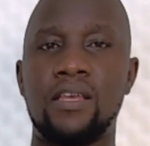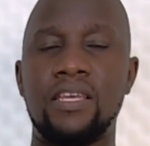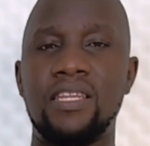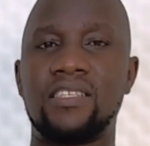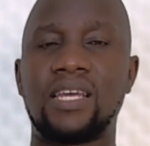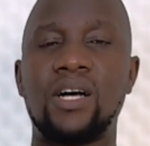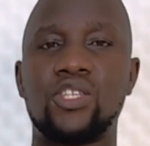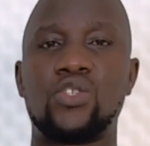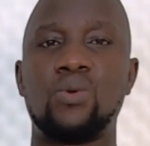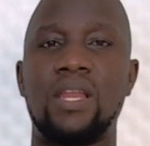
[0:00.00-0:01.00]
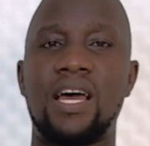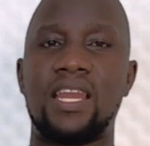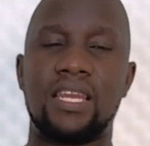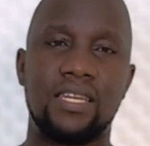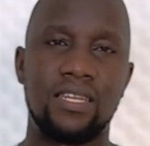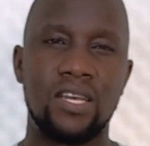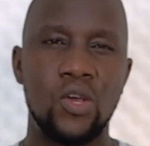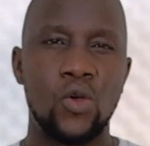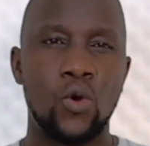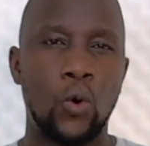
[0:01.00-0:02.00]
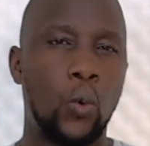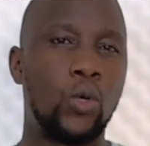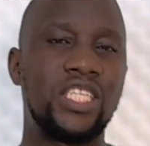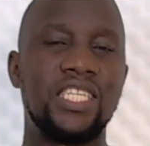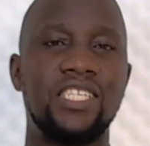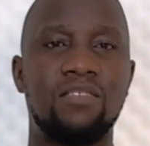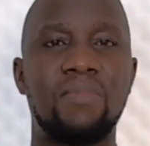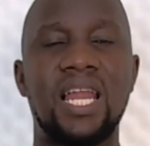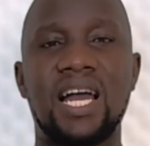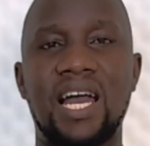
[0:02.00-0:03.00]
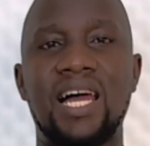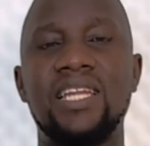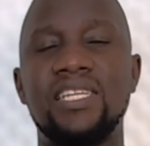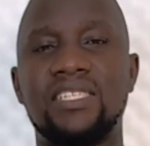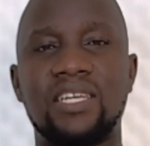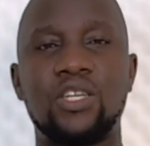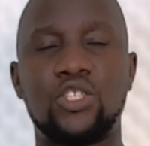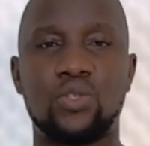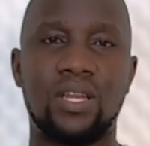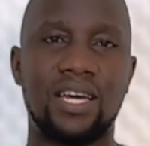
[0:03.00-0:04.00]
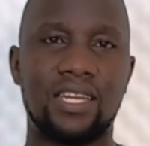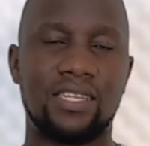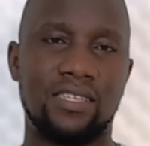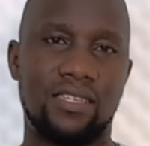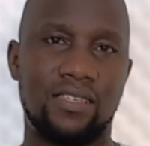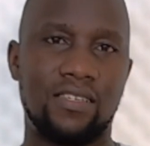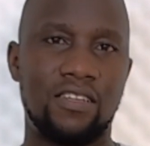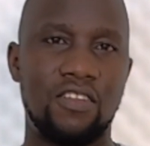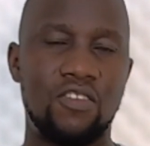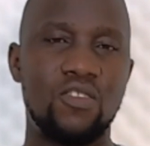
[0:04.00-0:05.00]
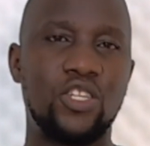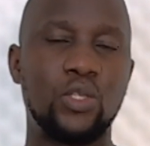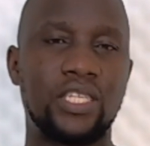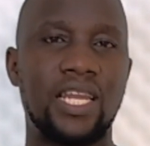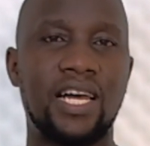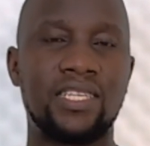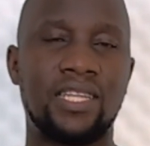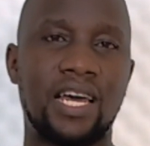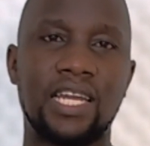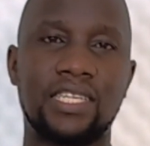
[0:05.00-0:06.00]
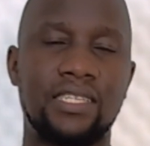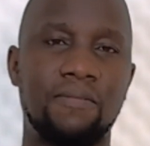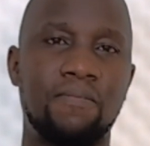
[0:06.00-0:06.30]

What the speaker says: in South Sudan, what is Malakal in South Sudan? You need to tell us that.